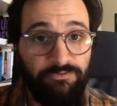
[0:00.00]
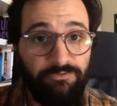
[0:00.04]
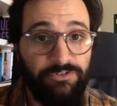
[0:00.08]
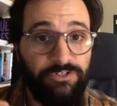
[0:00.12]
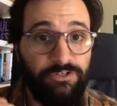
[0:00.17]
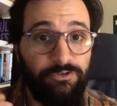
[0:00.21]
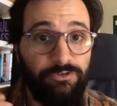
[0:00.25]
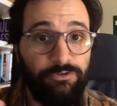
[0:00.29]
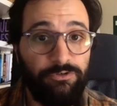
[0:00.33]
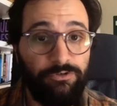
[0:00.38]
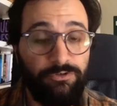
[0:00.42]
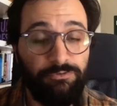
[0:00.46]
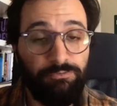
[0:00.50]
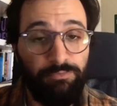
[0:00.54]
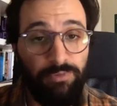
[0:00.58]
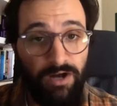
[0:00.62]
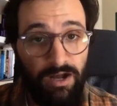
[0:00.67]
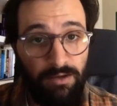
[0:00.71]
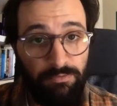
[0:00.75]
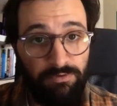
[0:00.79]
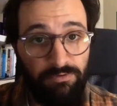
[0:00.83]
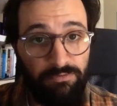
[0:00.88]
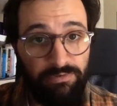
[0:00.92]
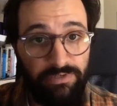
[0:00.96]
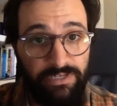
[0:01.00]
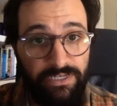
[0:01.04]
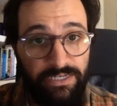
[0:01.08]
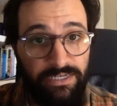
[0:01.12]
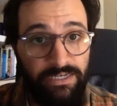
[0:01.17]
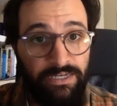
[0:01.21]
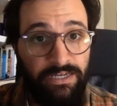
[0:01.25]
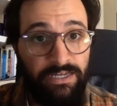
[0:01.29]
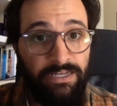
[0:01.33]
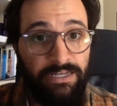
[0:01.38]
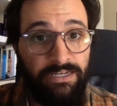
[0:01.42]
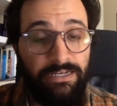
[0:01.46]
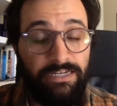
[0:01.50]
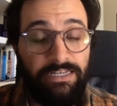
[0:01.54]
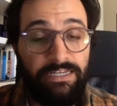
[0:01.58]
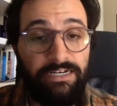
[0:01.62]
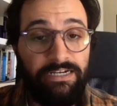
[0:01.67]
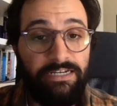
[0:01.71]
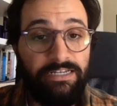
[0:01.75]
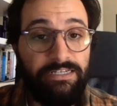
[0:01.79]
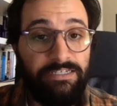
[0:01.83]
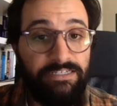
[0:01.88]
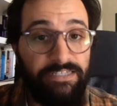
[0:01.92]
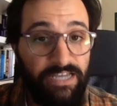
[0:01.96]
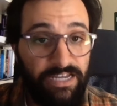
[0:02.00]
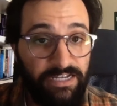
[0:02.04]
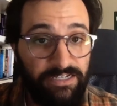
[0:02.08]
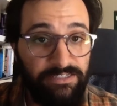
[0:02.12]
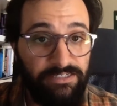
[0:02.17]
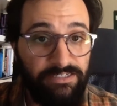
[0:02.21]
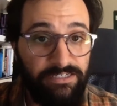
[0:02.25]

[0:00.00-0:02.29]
So you'll probably need an in-text